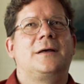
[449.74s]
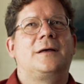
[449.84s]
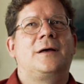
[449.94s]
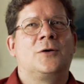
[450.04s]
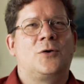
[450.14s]

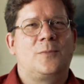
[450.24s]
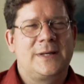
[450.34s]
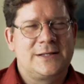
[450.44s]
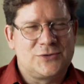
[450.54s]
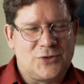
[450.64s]
Uncle
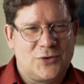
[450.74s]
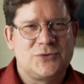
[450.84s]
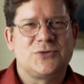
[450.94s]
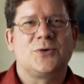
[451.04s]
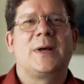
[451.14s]
Ben
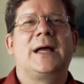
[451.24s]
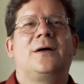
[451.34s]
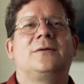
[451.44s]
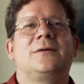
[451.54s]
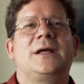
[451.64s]
turns
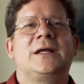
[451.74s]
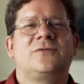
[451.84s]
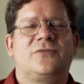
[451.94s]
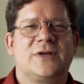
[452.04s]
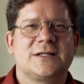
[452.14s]
around
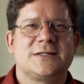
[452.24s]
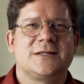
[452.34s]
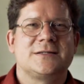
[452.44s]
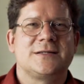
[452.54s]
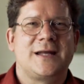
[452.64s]
and
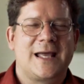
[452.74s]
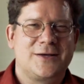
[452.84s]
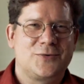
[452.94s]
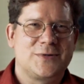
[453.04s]
fixes an angry